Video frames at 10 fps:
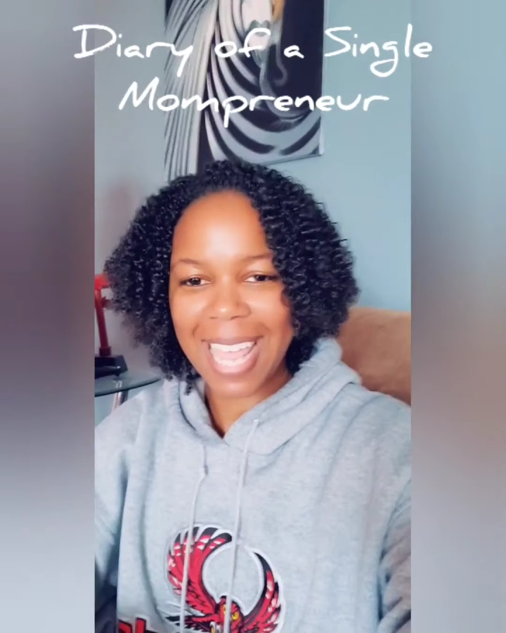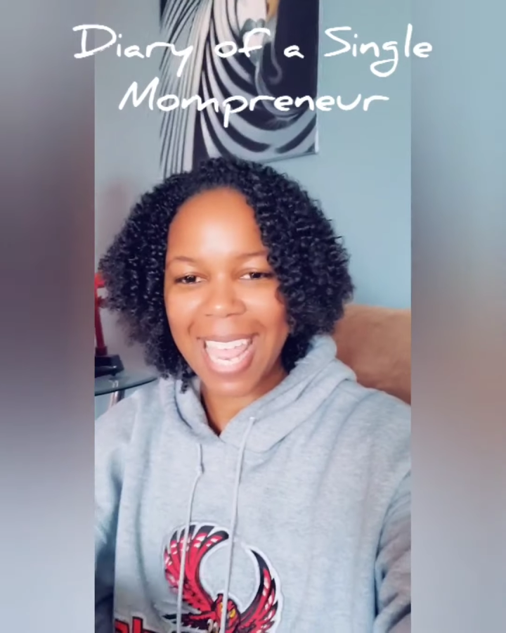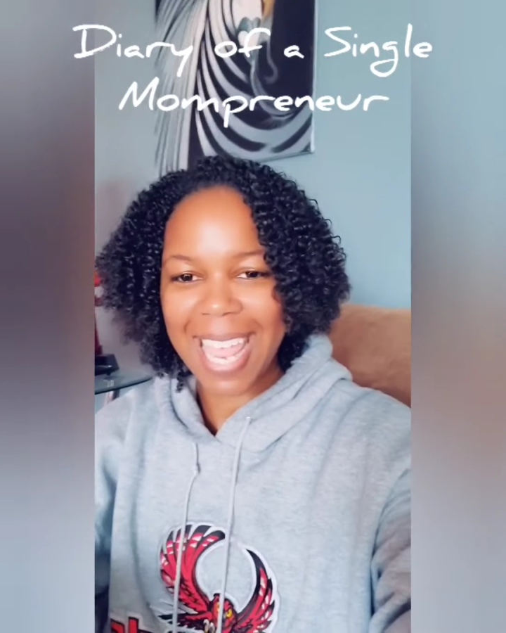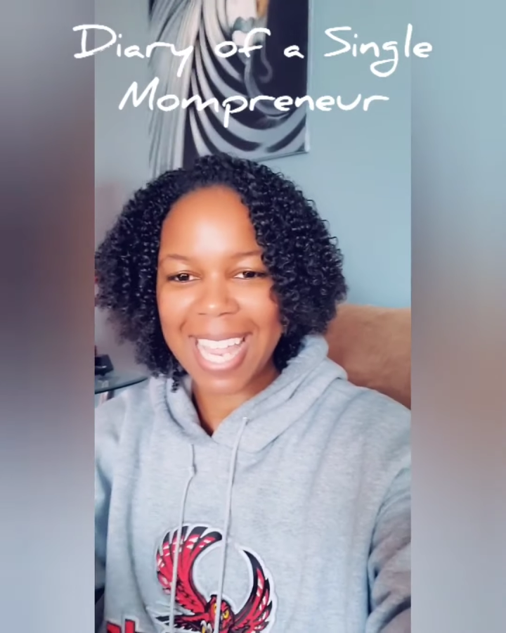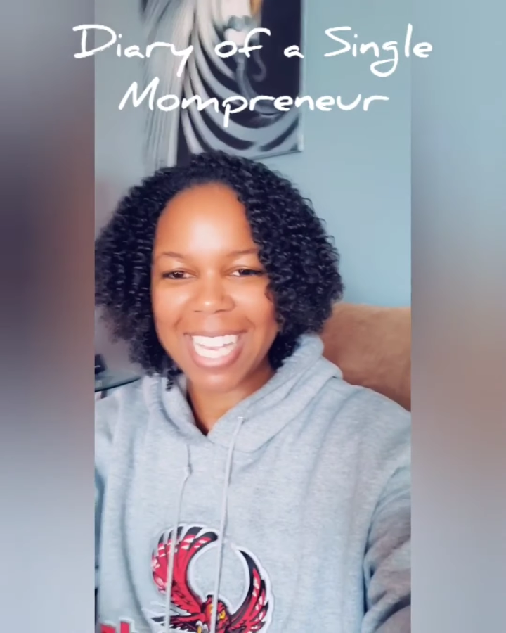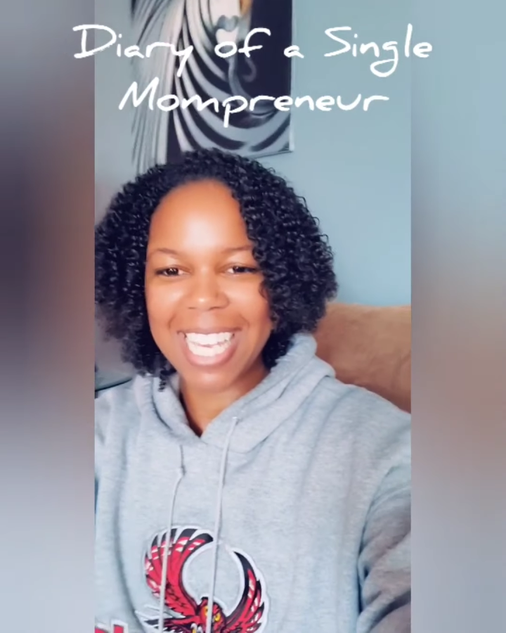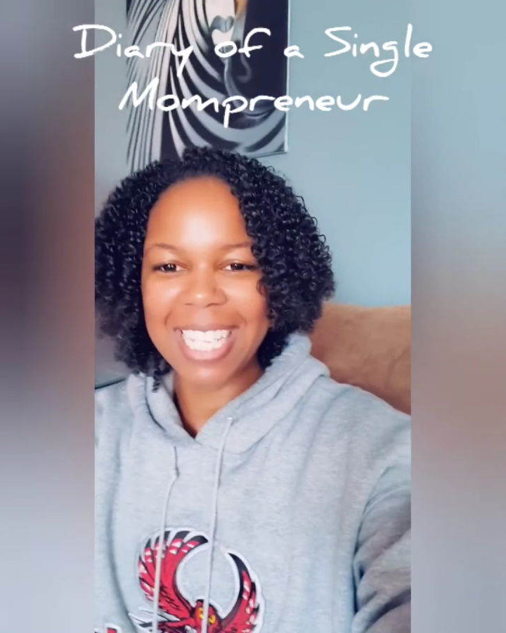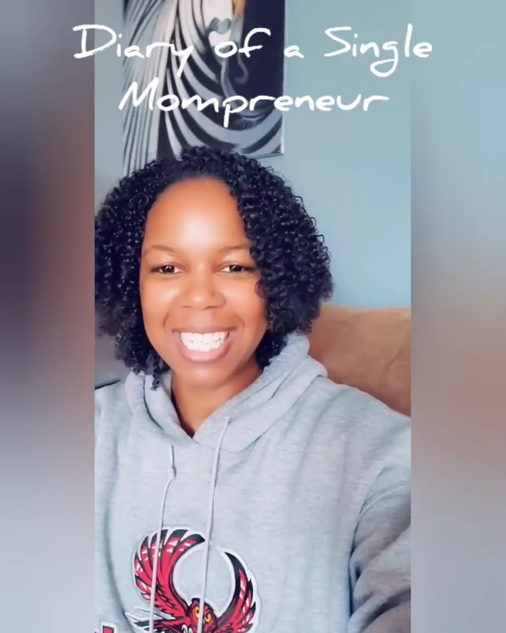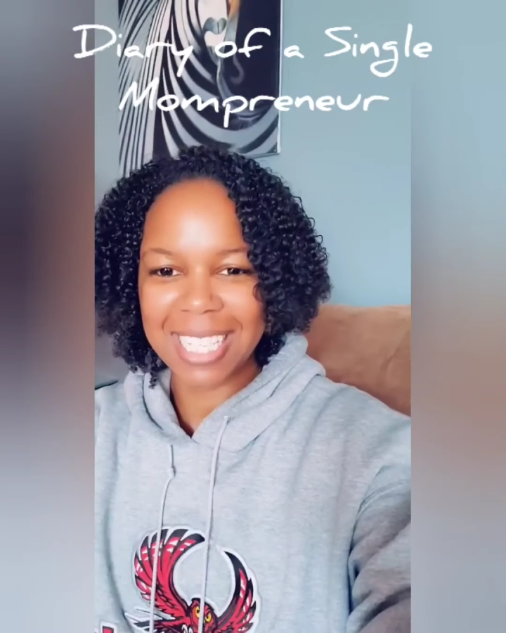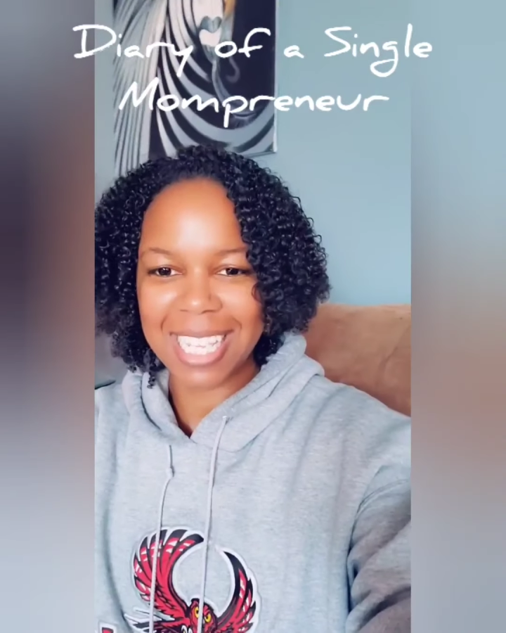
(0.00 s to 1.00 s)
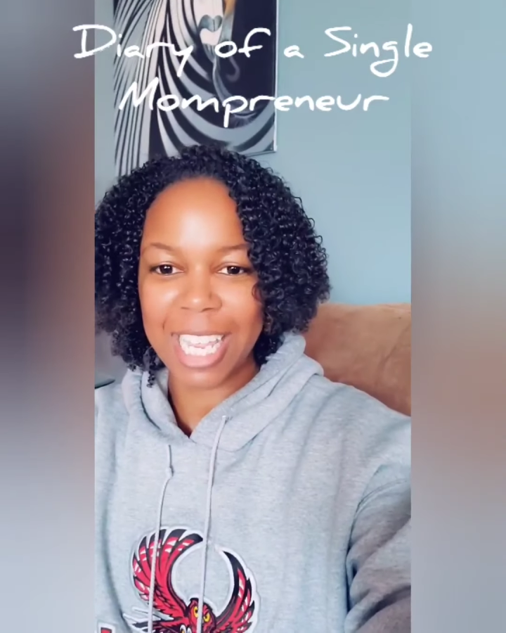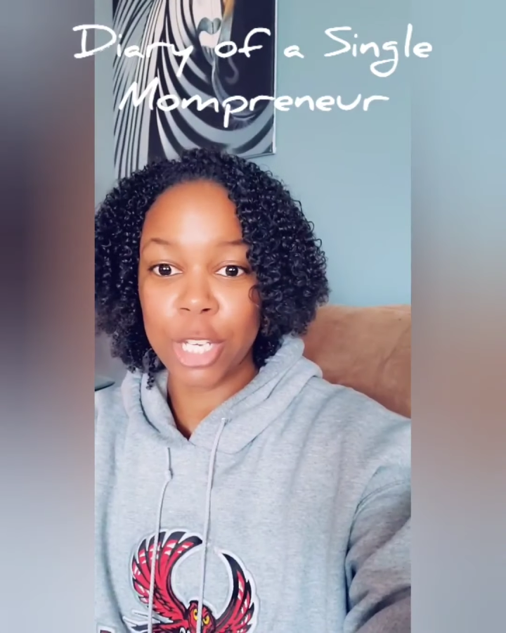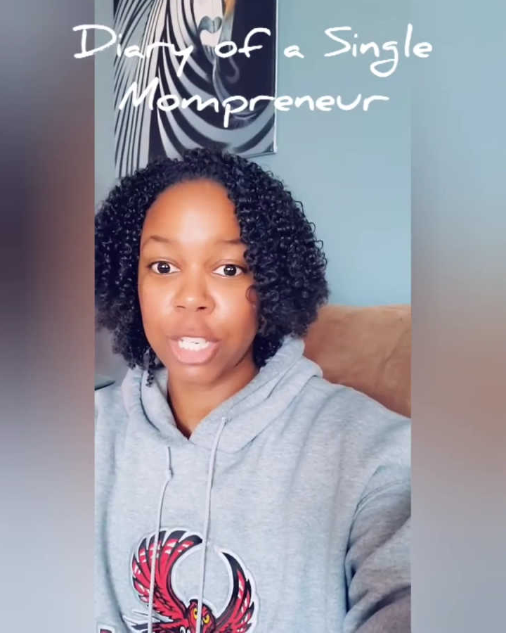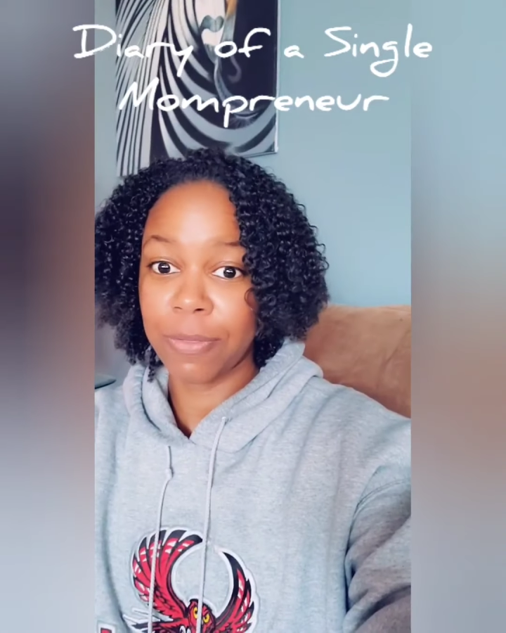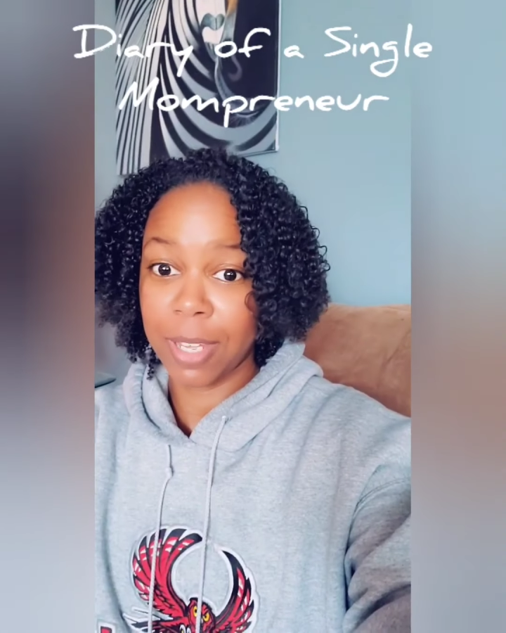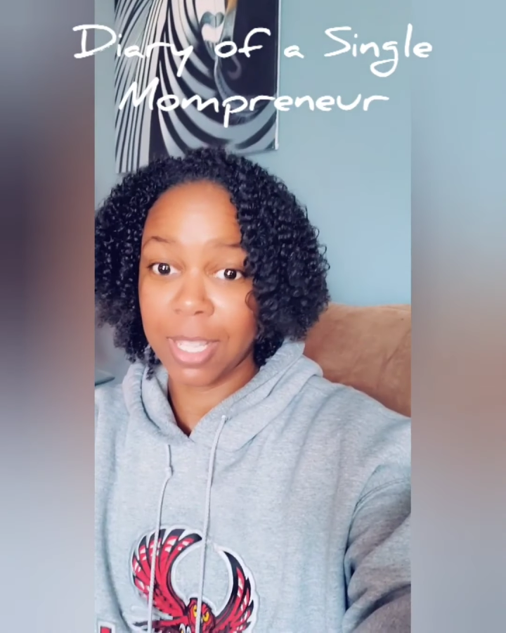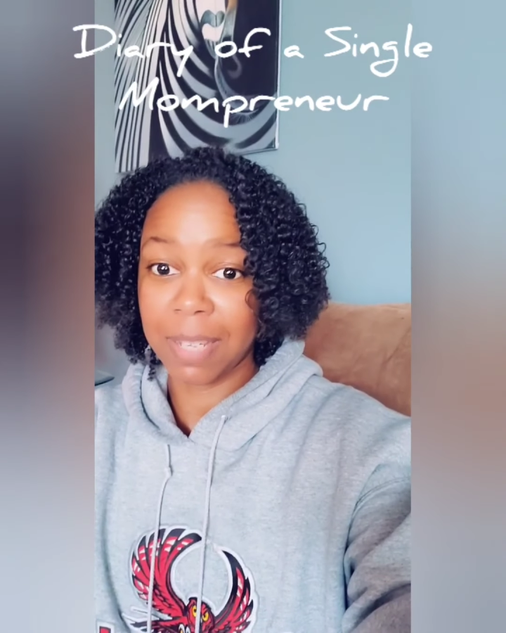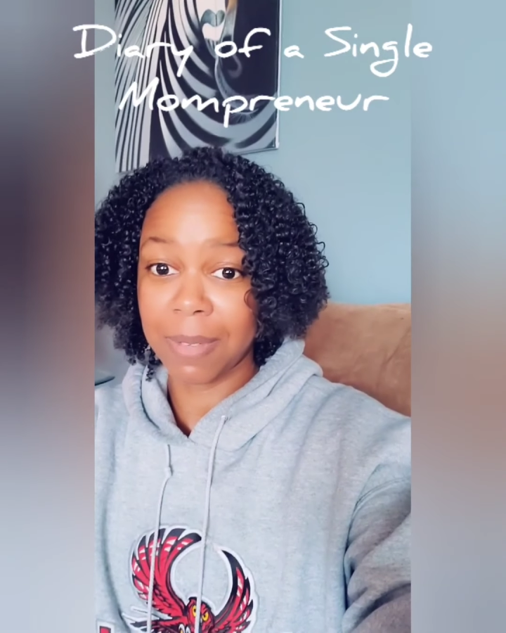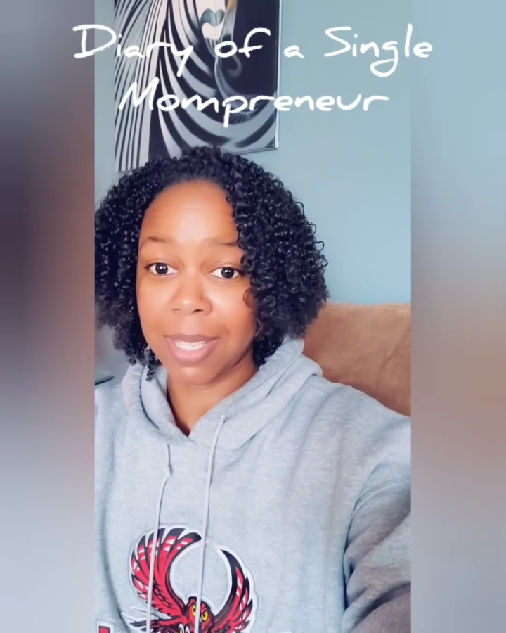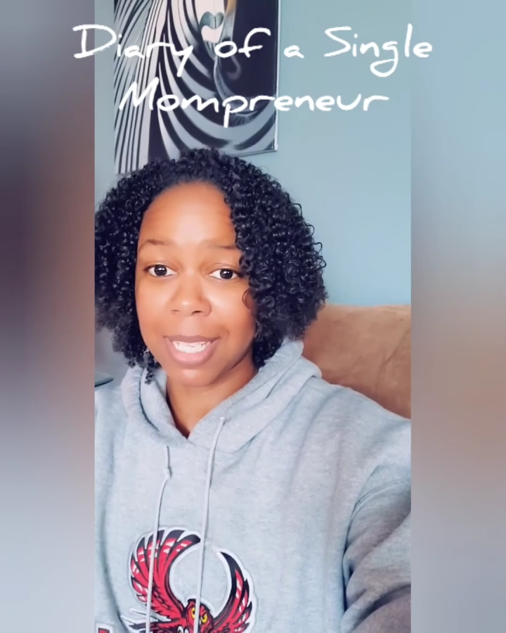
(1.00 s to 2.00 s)
and needless to say, she fell in love
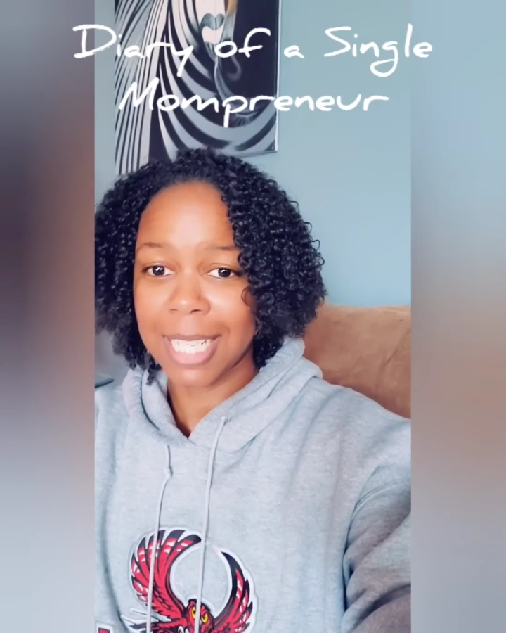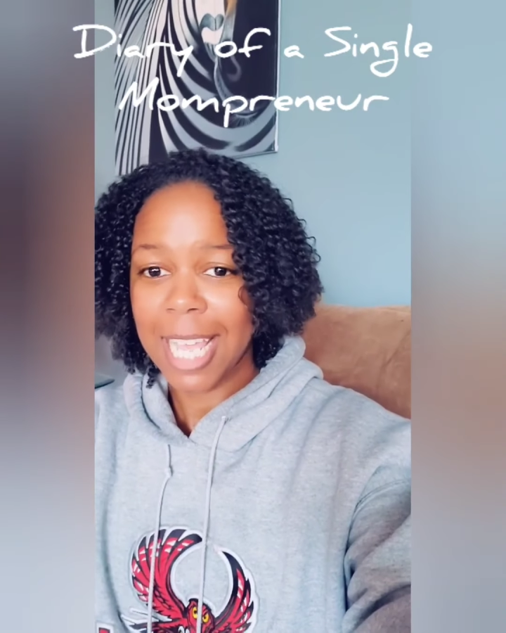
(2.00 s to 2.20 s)
with it.